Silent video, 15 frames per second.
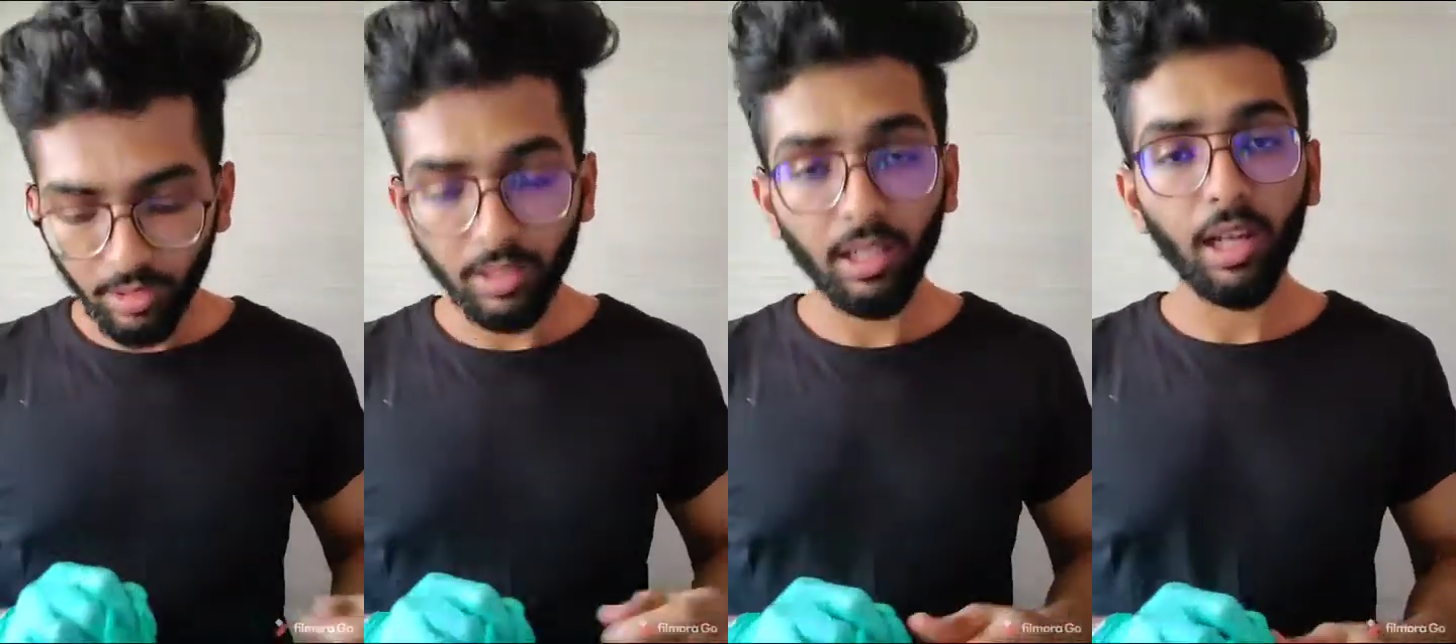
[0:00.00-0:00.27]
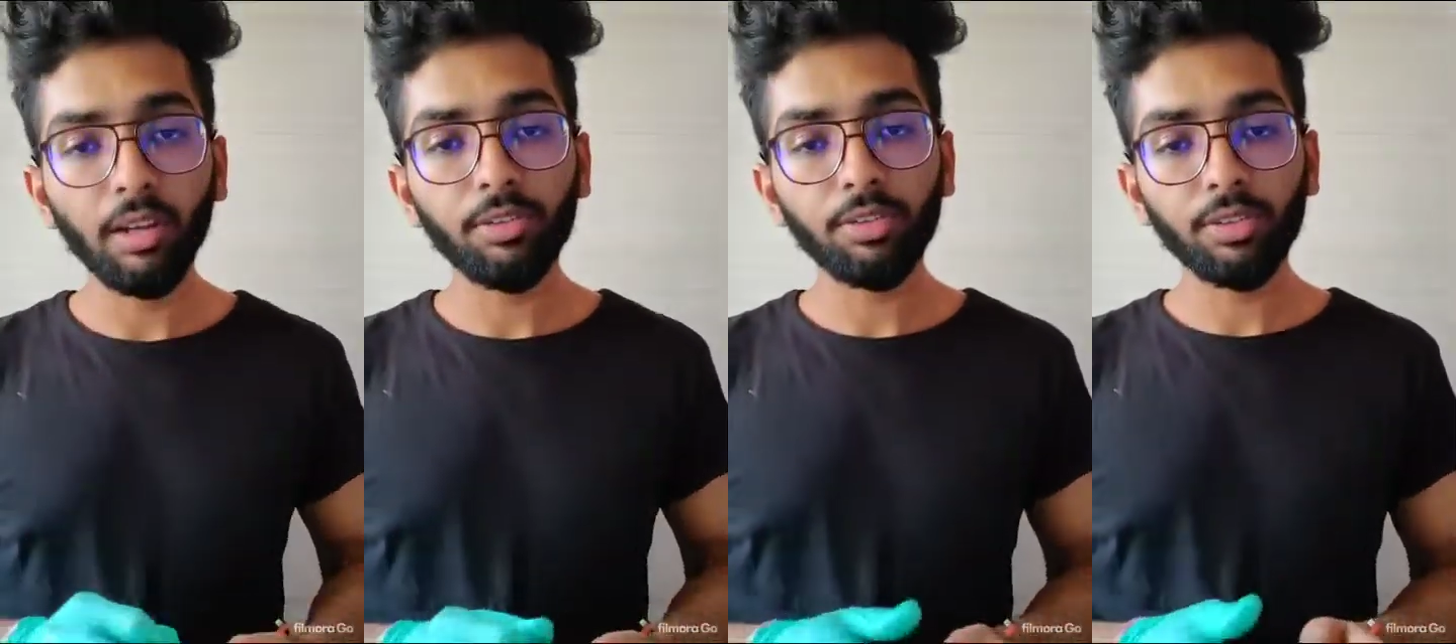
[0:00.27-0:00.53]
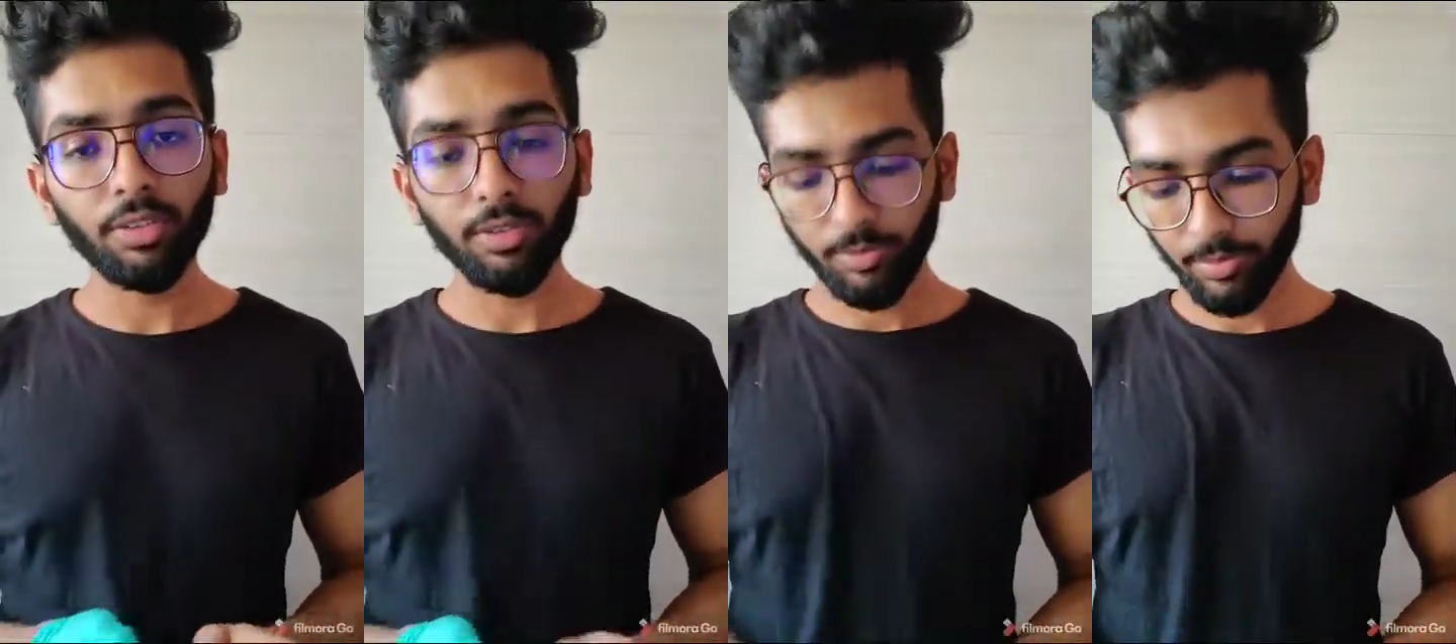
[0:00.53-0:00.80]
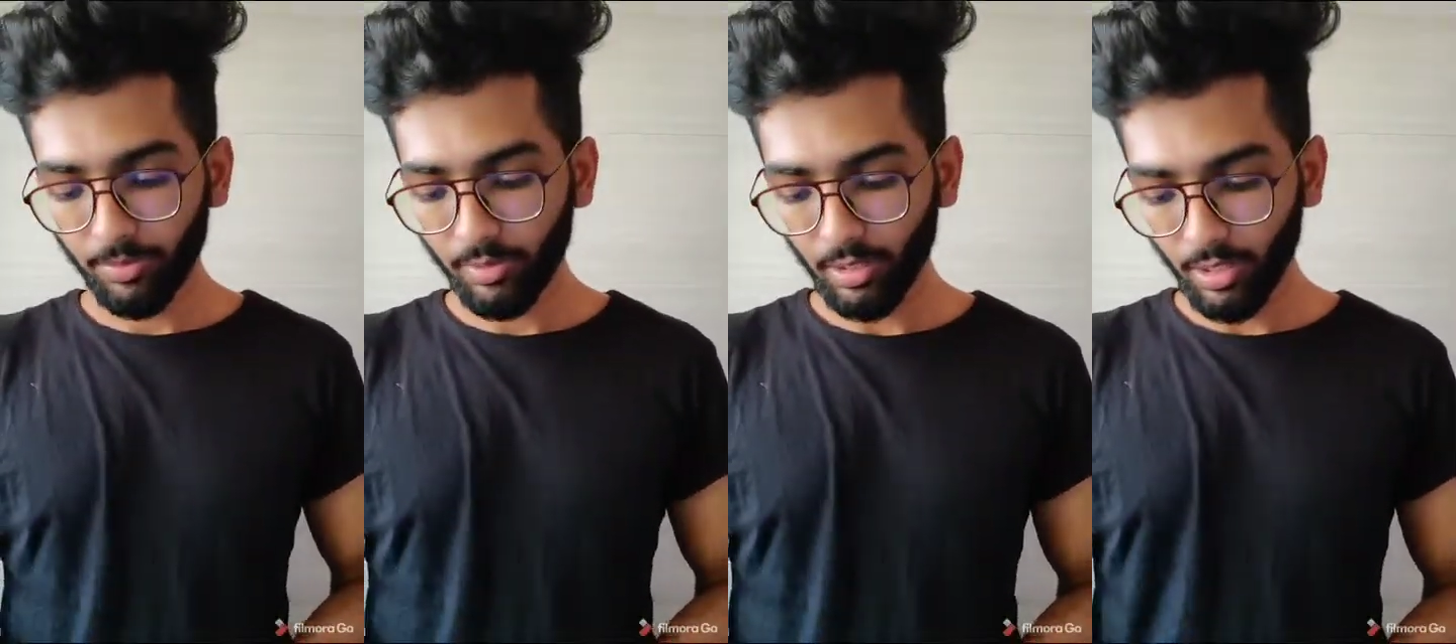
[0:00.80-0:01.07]

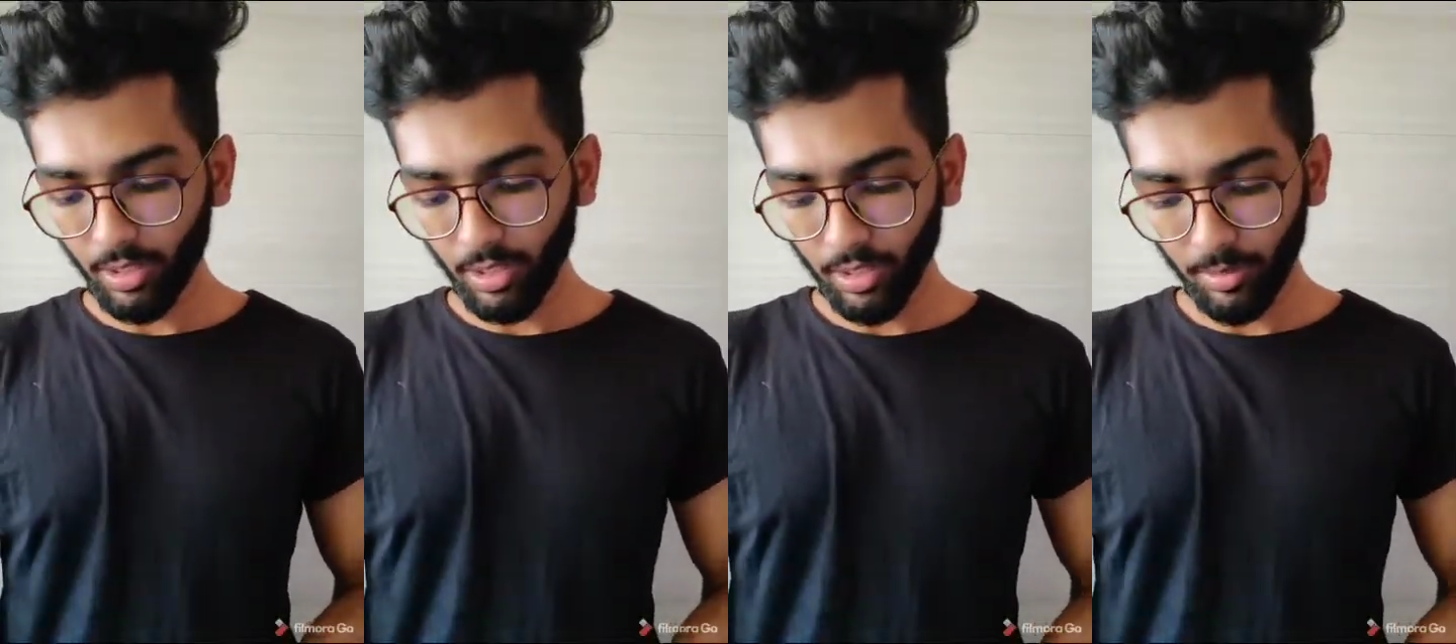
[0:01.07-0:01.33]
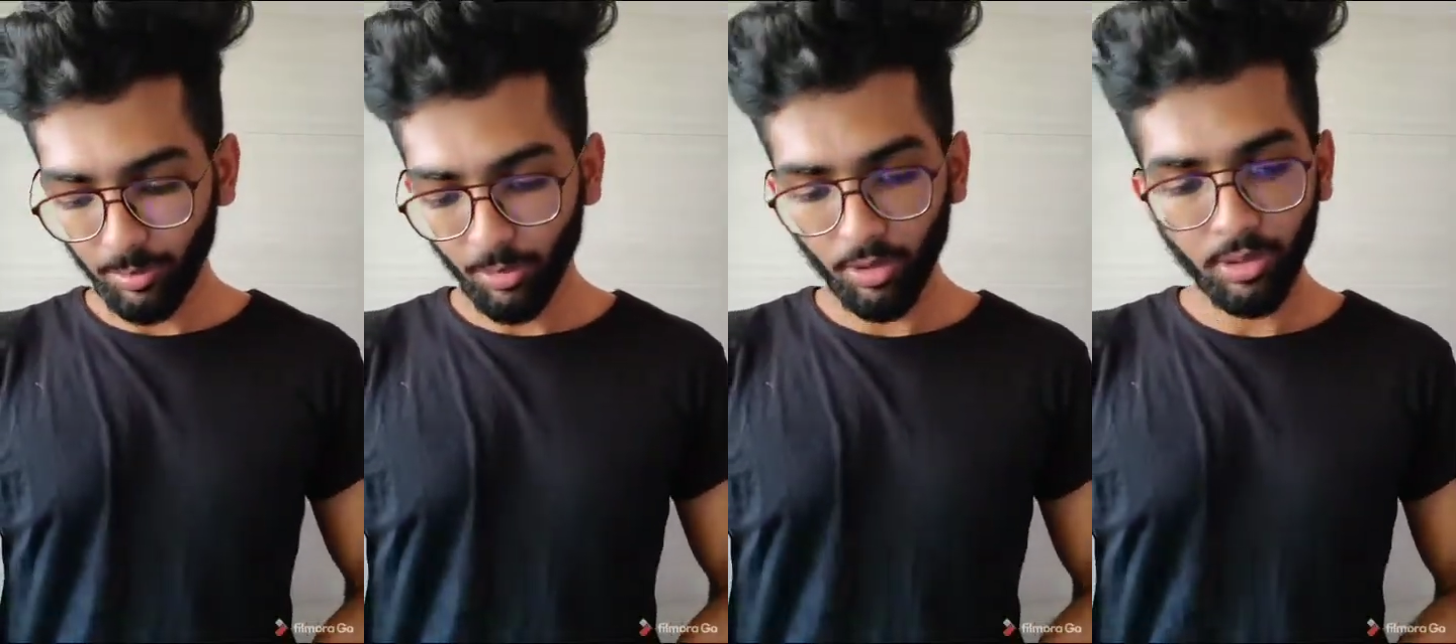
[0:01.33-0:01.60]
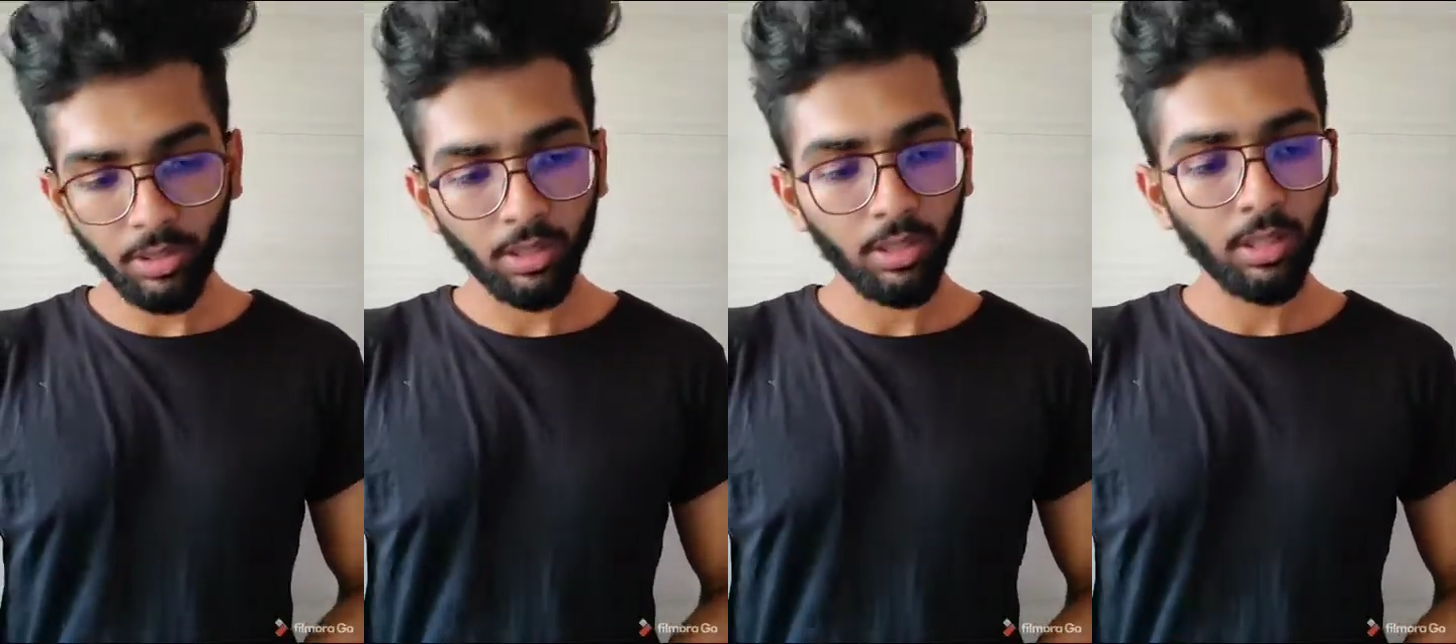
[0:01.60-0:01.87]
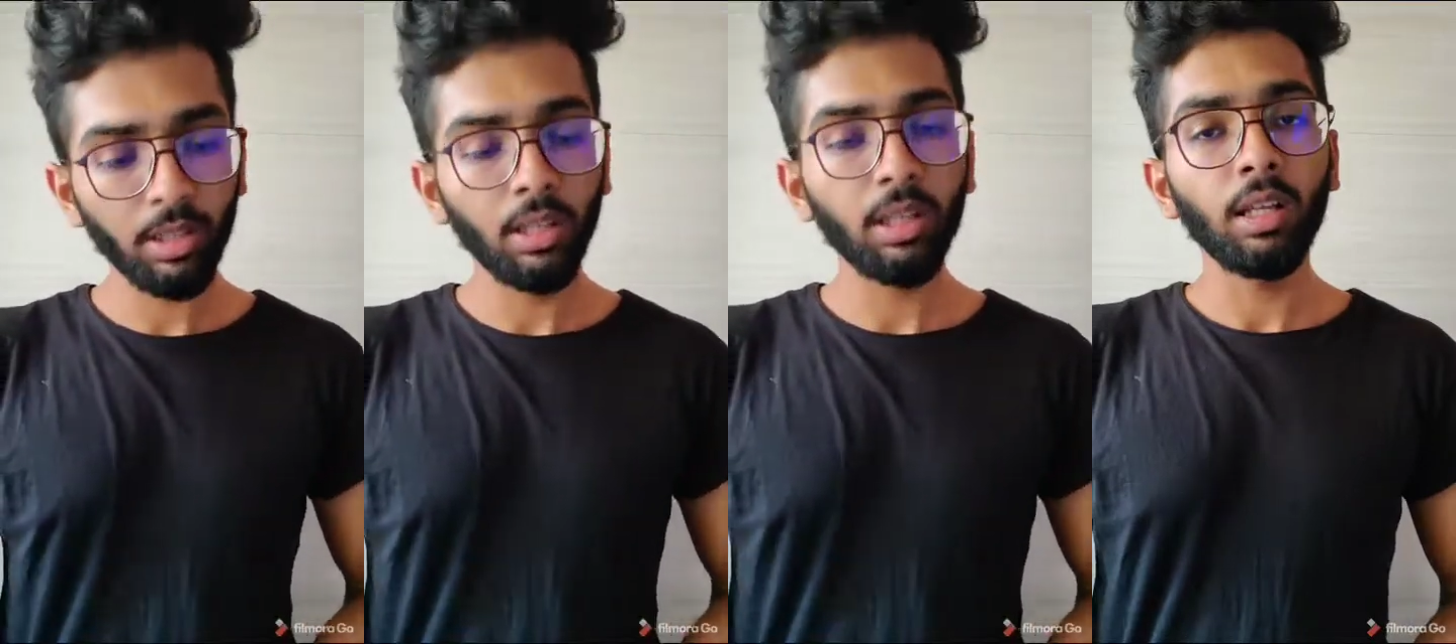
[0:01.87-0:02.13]
gloves
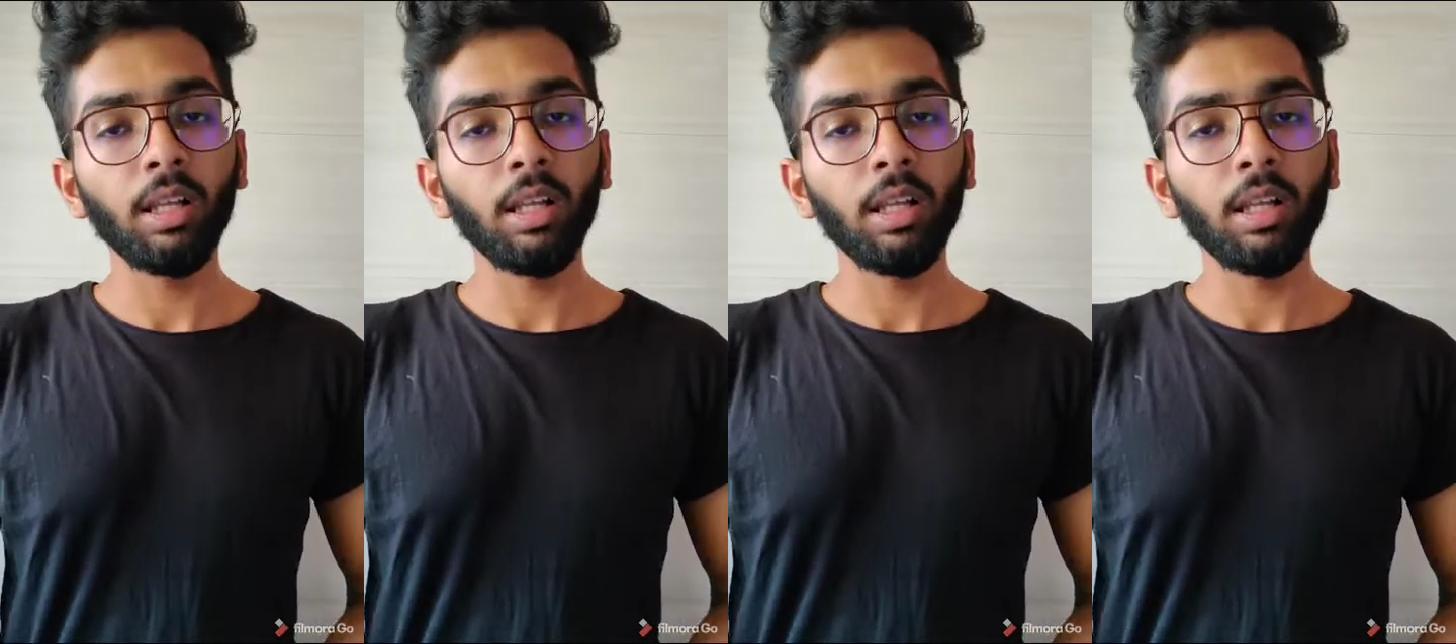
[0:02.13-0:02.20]
upon